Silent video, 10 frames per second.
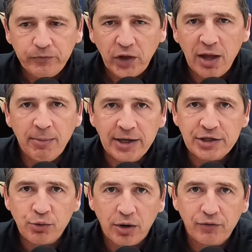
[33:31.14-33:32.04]
It might
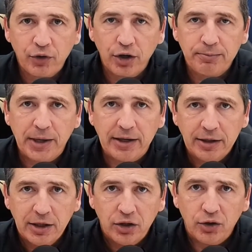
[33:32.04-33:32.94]
just work for you, but
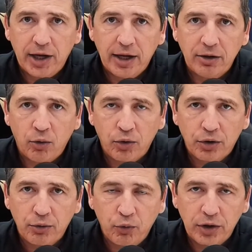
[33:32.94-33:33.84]
you can
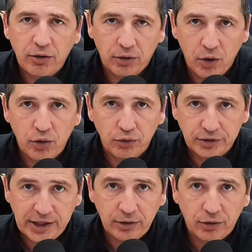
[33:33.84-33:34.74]
order with your local
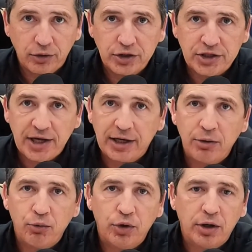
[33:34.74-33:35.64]
dealer just like you
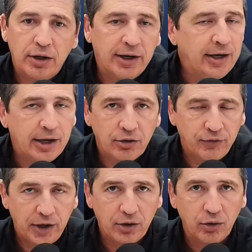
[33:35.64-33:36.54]
would on any other
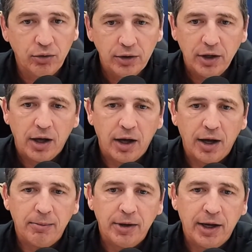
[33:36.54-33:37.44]
vehicle.
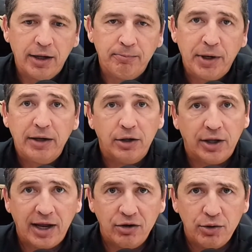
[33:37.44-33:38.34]
Um, and but
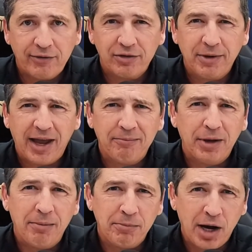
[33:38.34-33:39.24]
they do have to be
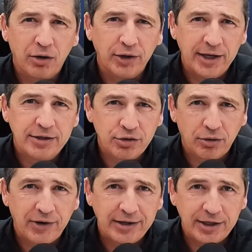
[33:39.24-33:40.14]
a Model E
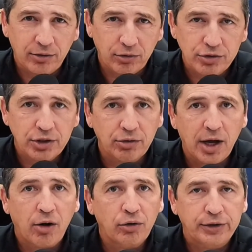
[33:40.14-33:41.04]
certified dealer. So
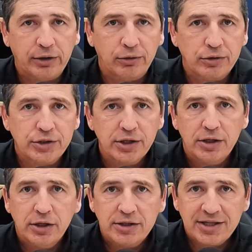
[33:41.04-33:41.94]
not all dealers
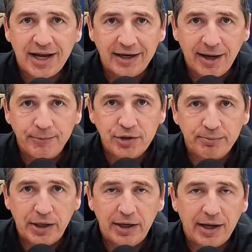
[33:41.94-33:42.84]
signed up to
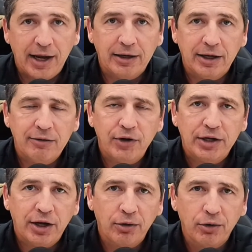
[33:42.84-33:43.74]
be an EV
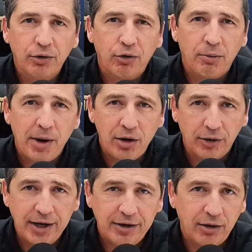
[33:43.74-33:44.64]
dealer or a Model
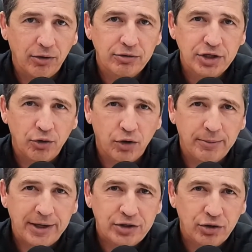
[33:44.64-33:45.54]
E dealer. So you want to
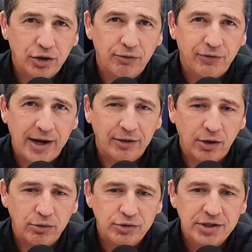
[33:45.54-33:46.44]
make sure you find
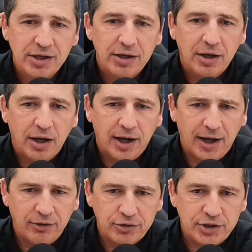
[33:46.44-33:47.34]
those
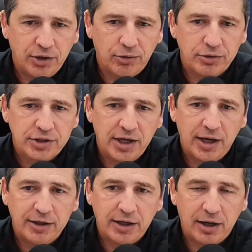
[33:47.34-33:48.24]
uh, those dealers
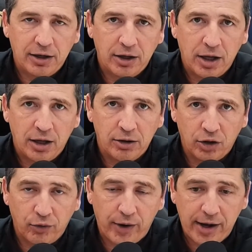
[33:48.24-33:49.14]
and uh, uh,
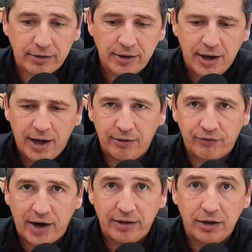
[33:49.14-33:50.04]
look around and
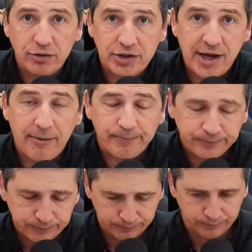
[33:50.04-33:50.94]
find those. Now,
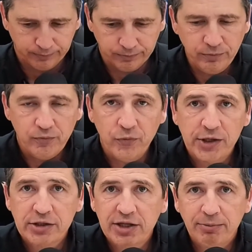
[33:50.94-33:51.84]

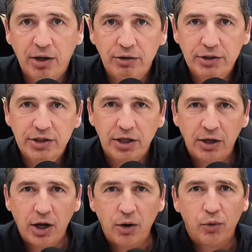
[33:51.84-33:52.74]
something to always uh,
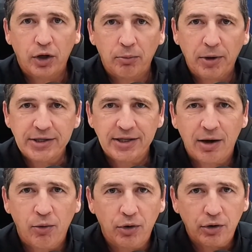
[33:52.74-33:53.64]
note when placing that
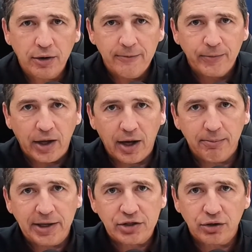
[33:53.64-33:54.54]
order: uh,
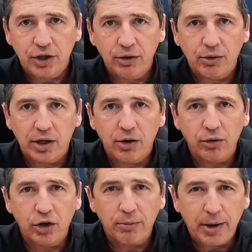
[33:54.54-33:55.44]
make sure you know a
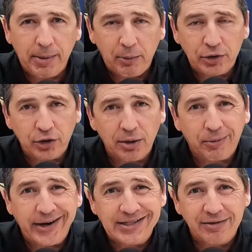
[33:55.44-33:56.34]
little bit about what they're going to
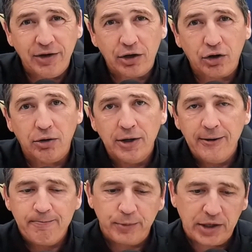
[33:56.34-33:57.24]
price the vehicle,
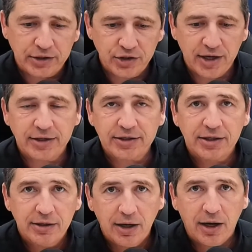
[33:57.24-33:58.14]
because yes,
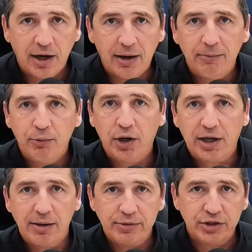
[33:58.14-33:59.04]
um, when it
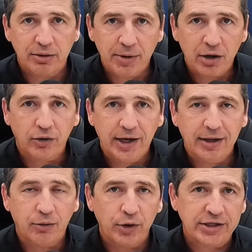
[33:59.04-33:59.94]
comes to the Model E, and
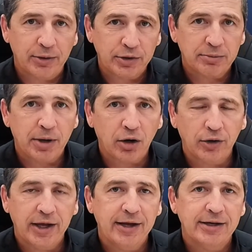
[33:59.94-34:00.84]
the reason they went to Model
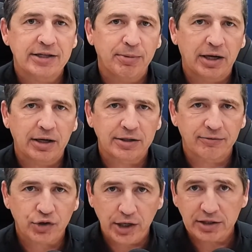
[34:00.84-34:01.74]
E is because of
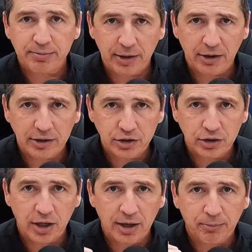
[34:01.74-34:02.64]
transparent
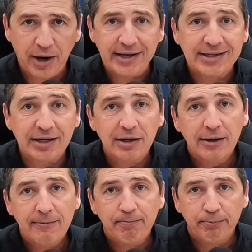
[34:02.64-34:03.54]
uh, pricing.
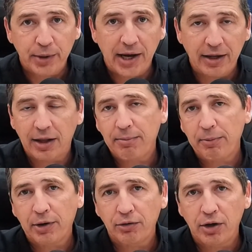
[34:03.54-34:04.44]
But a lot of
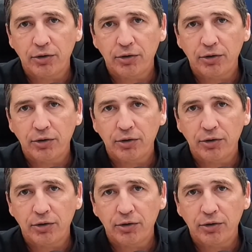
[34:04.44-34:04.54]
people don't know